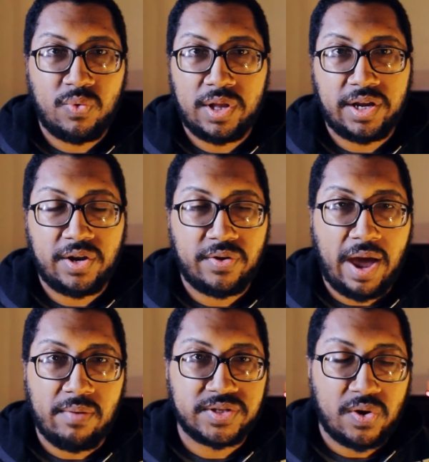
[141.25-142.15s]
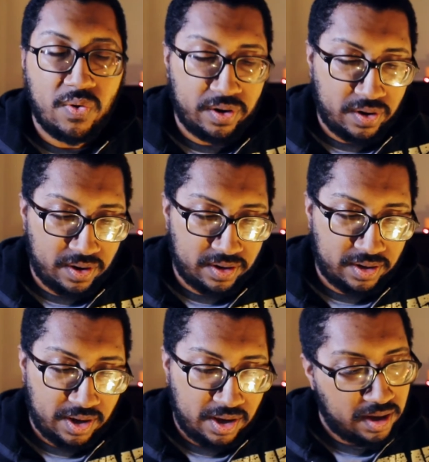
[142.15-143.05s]
really know that was going on.
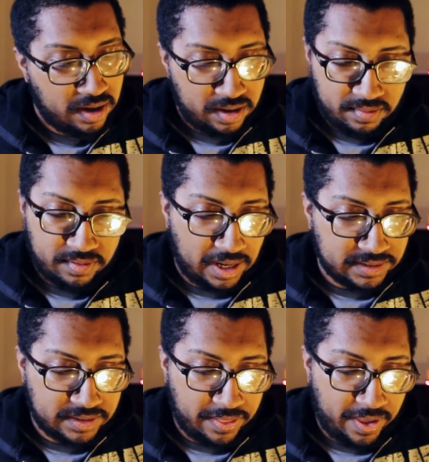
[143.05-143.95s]
That's a